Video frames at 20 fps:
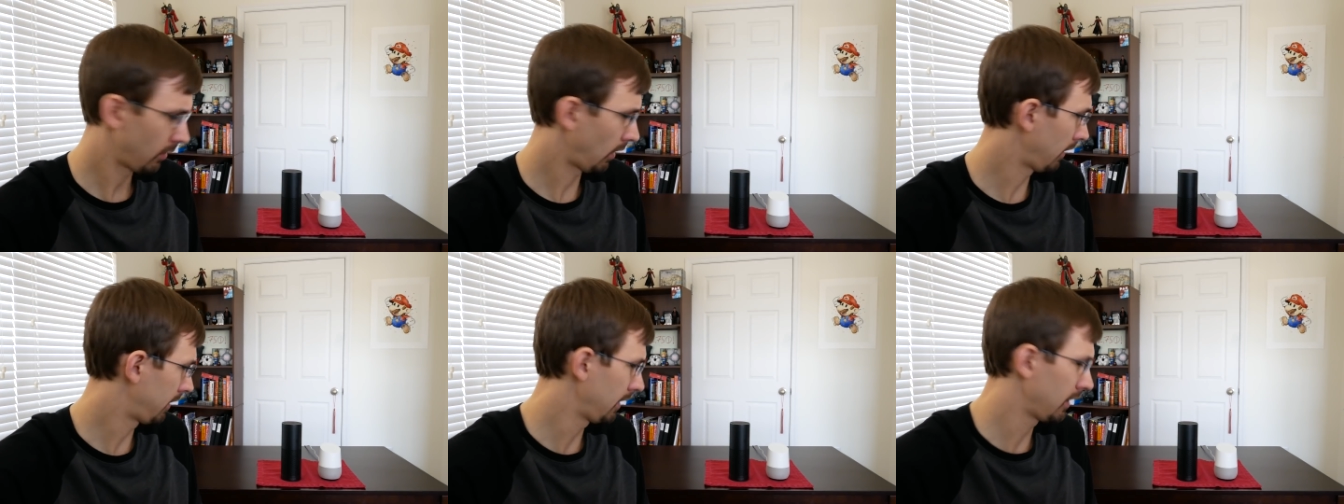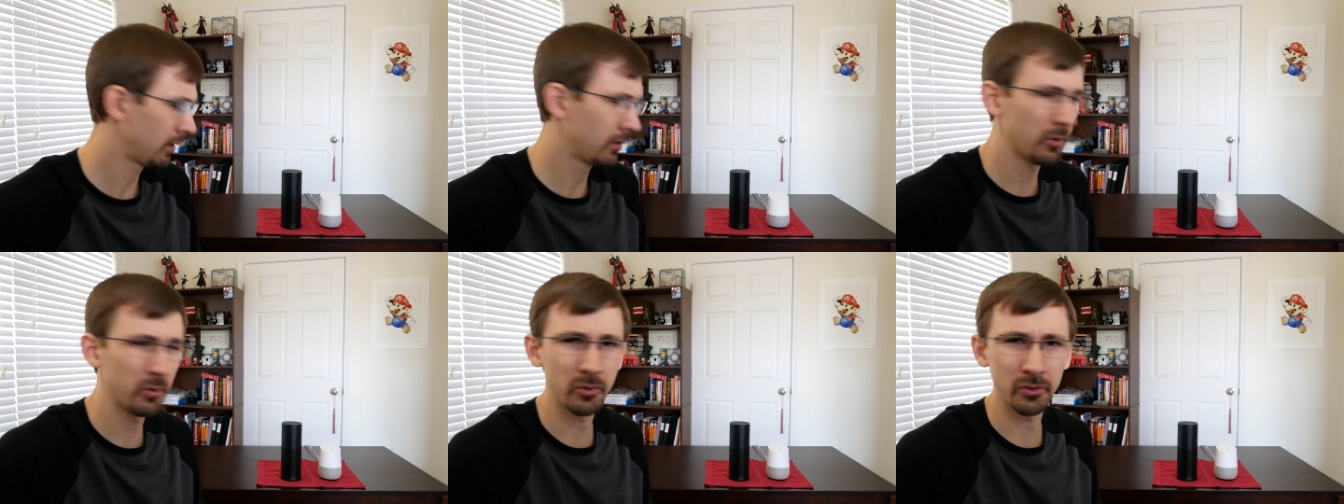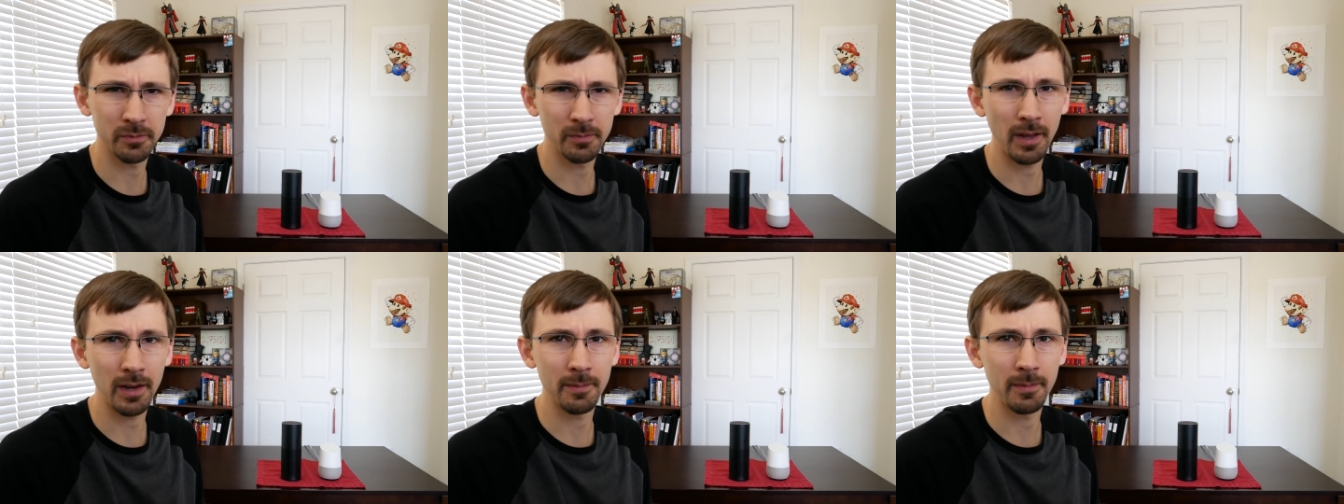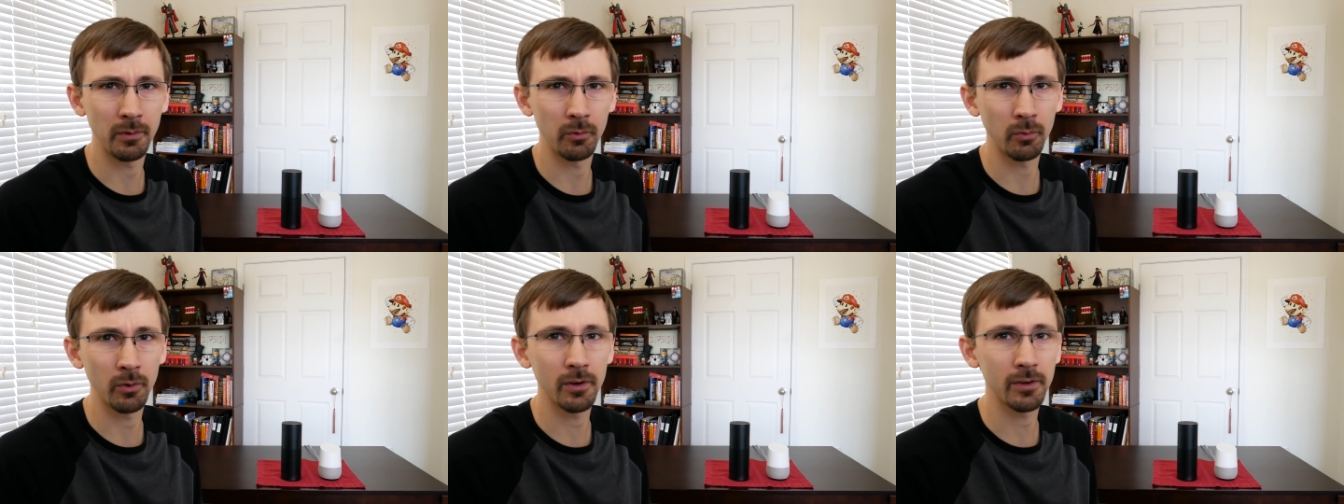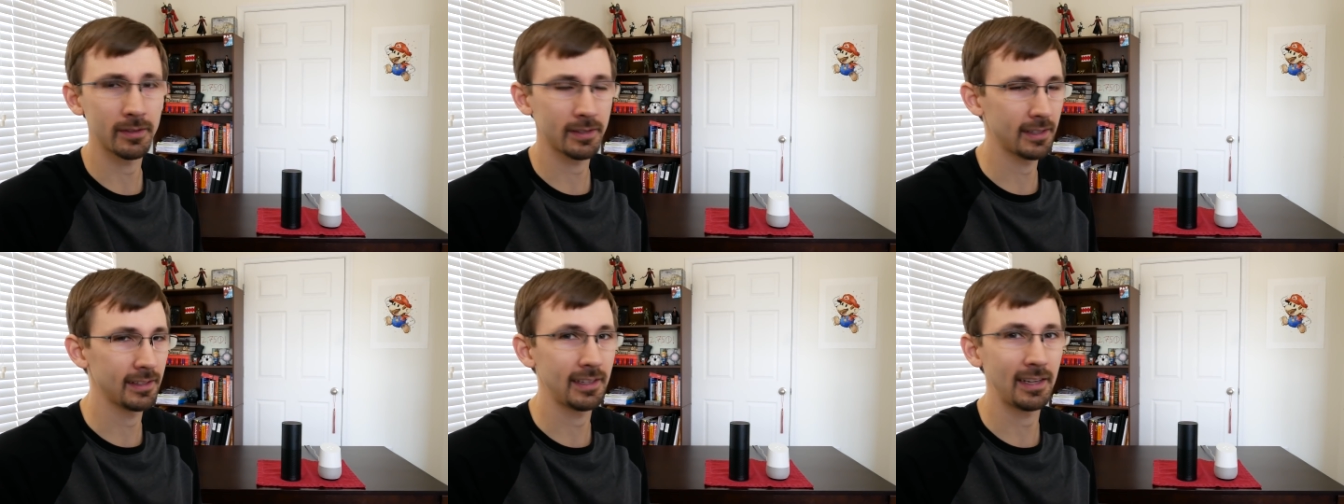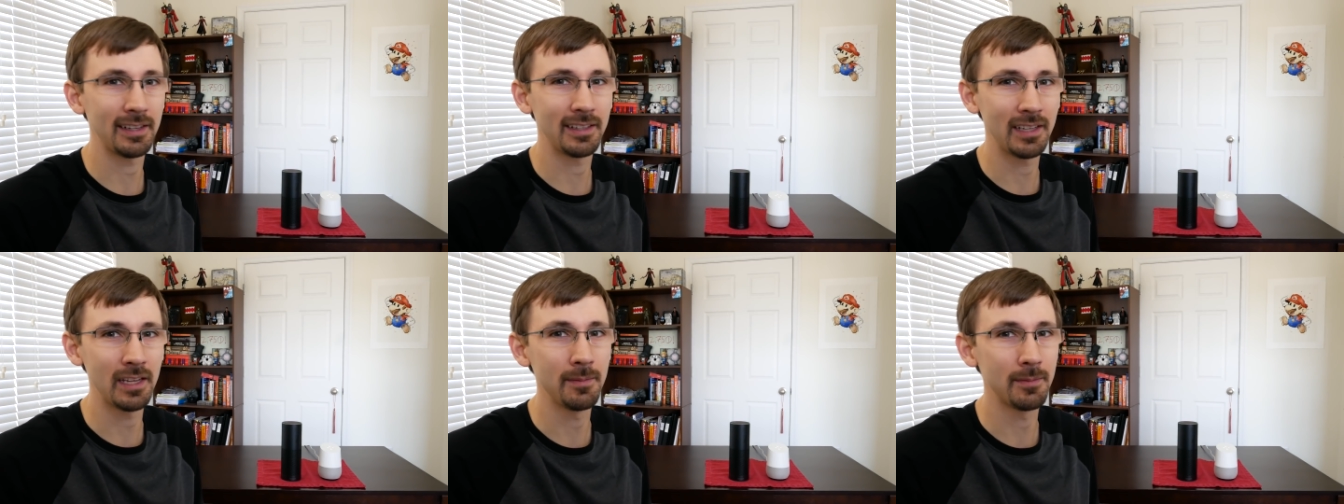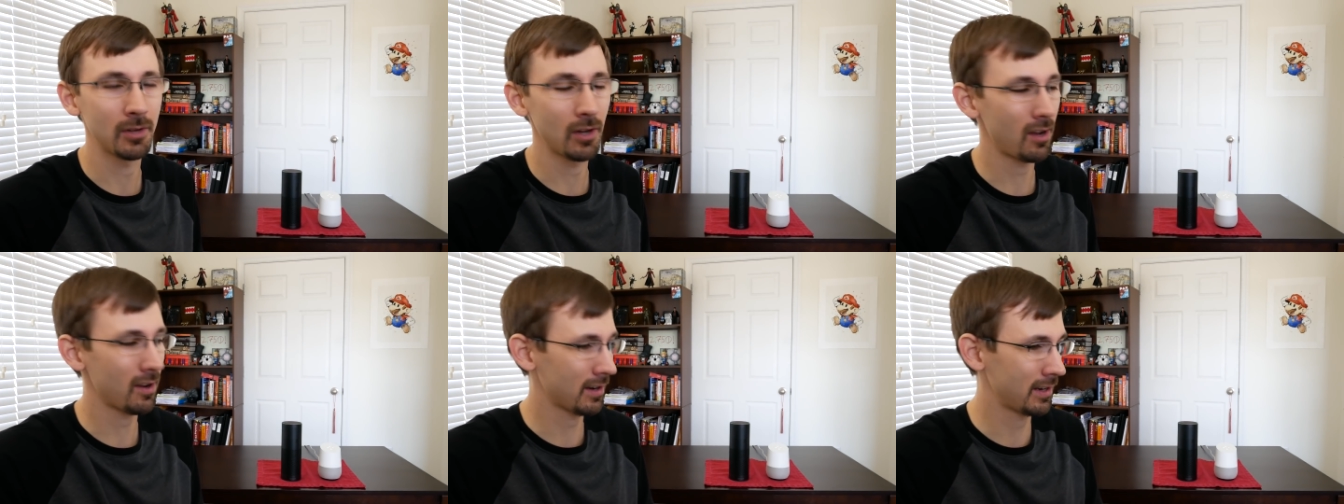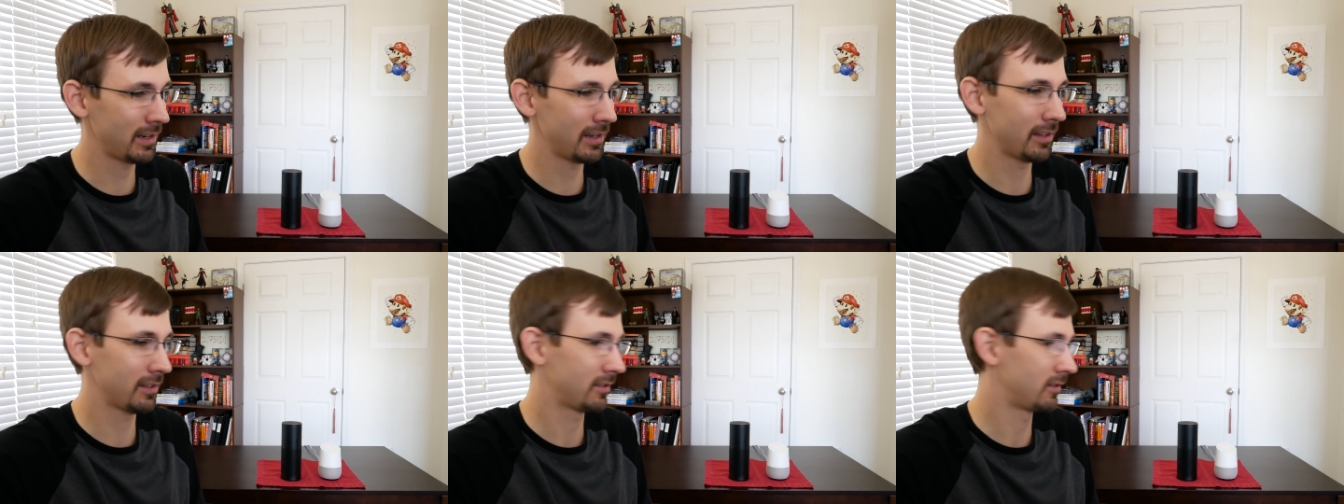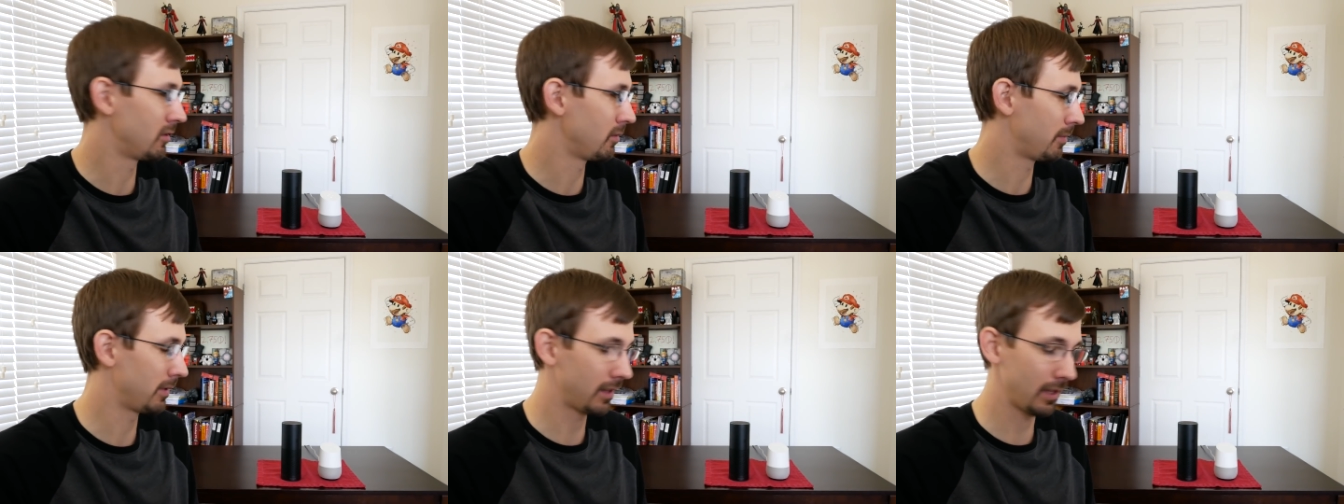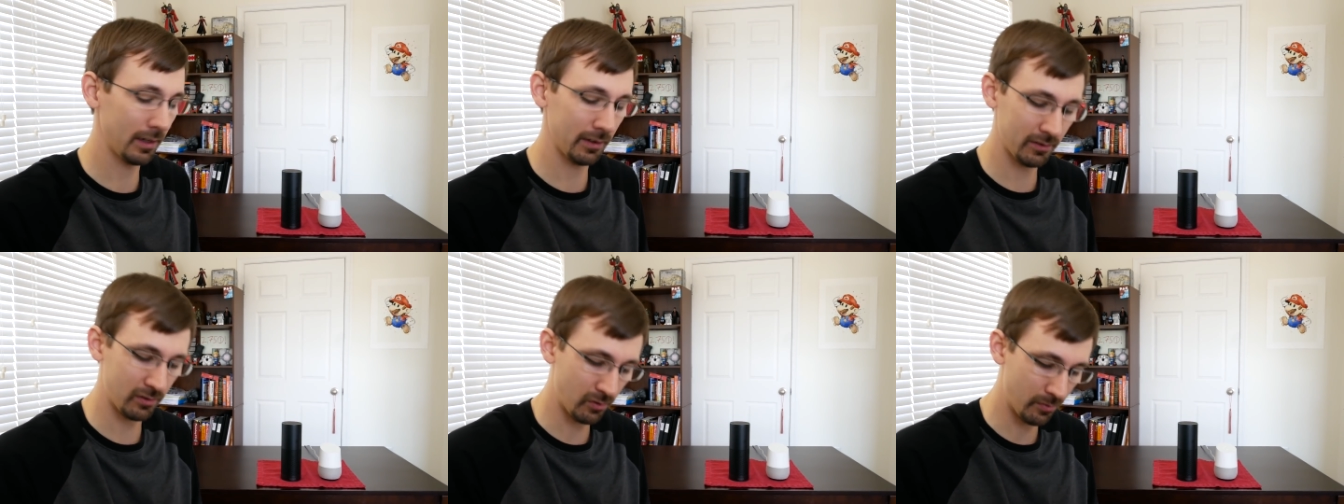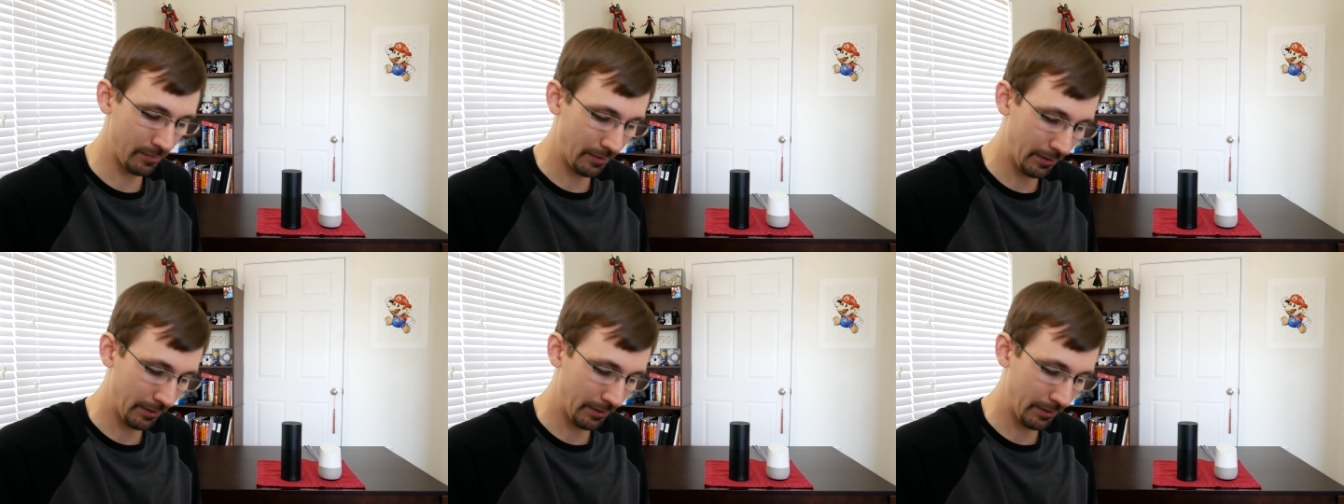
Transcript: I think Google's might have been worse because I had to keep talking to this stupid thing so